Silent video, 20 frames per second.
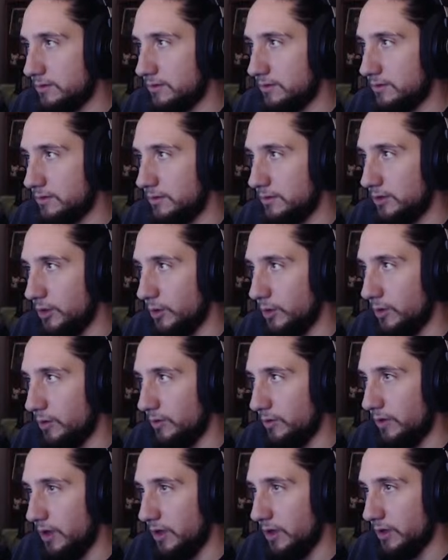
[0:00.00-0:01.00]
total
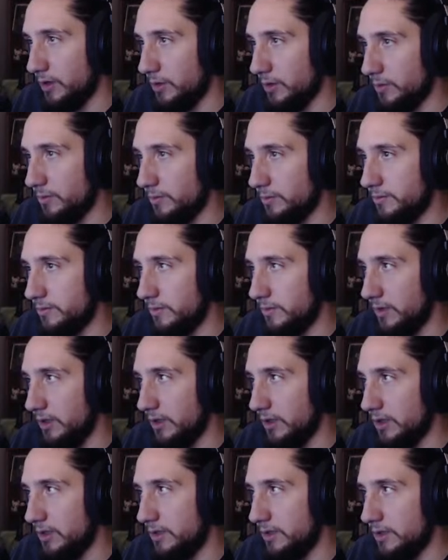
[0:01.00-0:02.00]
volume,
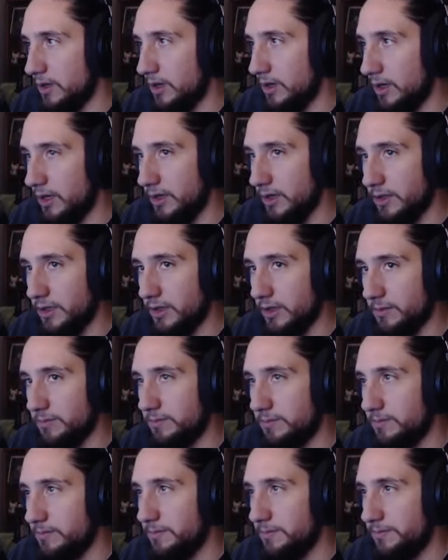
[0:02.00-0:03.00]
dim.
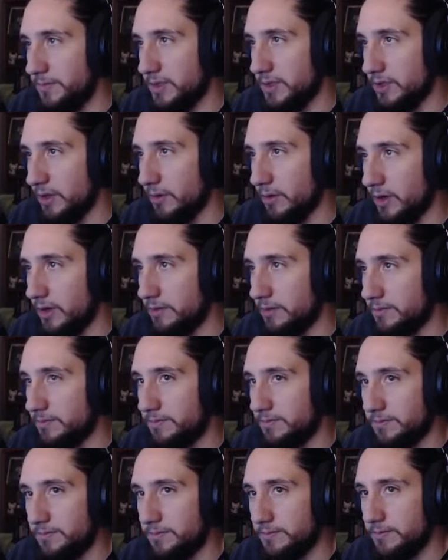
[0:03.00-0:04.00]
Is that right?
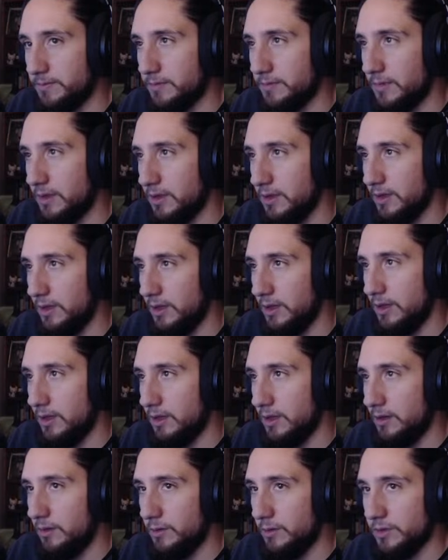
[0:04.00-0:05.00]

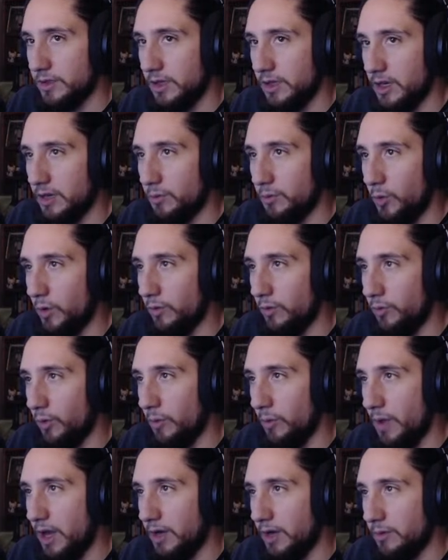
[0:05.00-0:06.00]
Once again, more
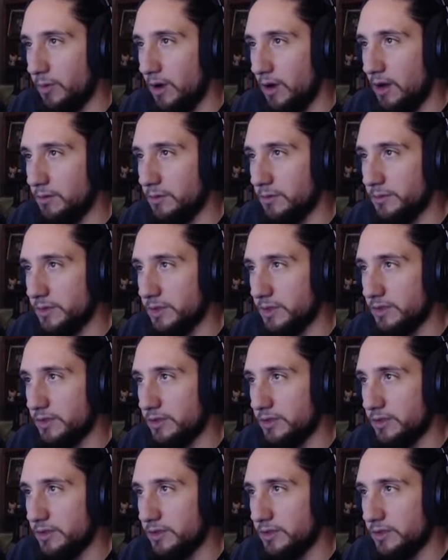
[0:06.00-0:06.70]
formatting problems. This is